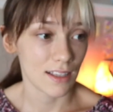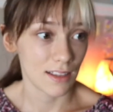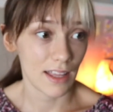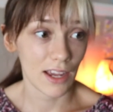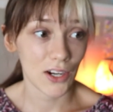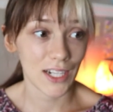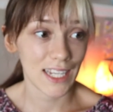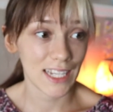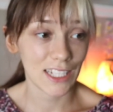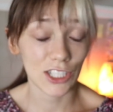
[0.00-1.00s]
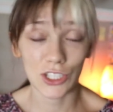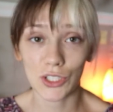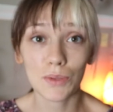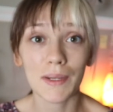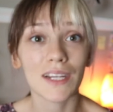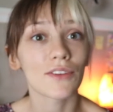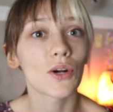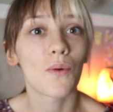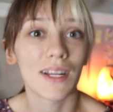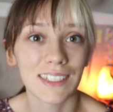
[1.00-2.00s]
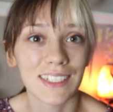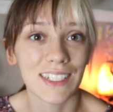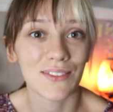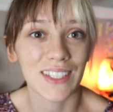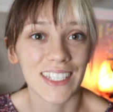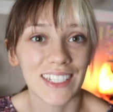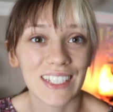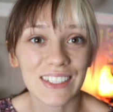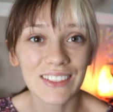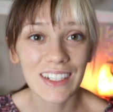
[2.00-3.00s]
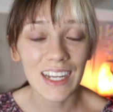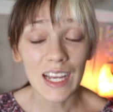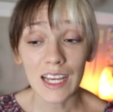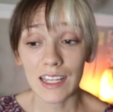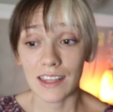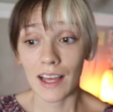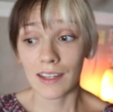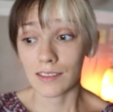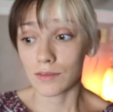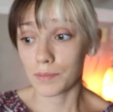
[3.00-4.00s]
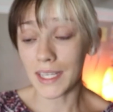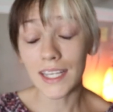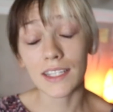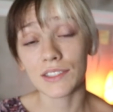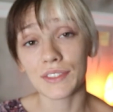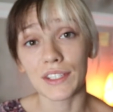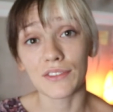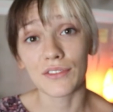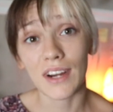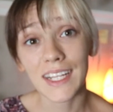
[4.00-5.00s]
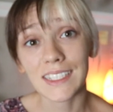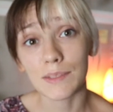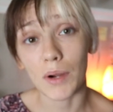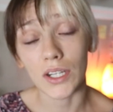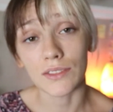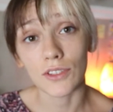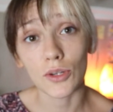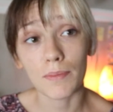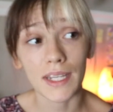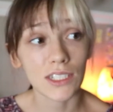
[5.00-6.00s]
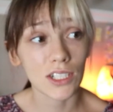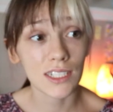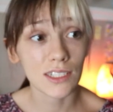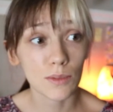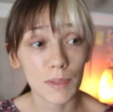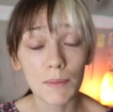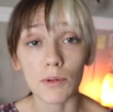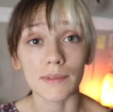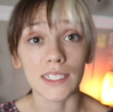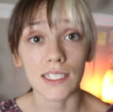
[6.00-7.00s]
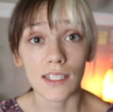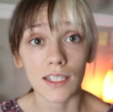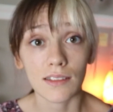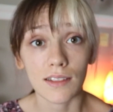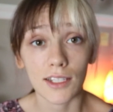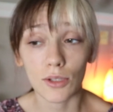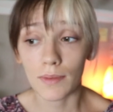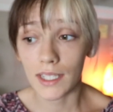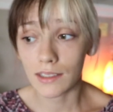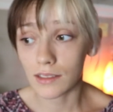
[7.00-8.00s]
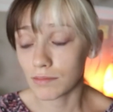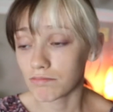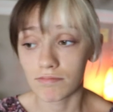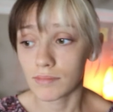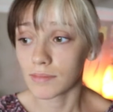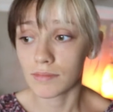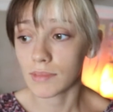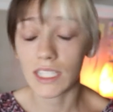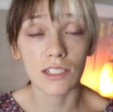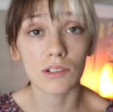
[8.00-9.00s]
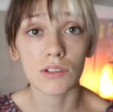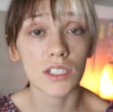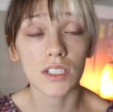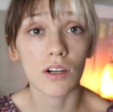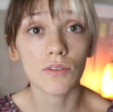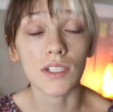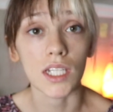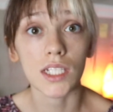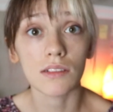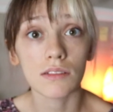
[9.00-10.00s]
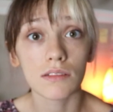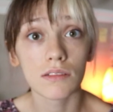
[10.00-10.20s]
they are in too big of a quantity within you, that being there for your friends part of you might turn into people pleasing, and you might ignore your own needs.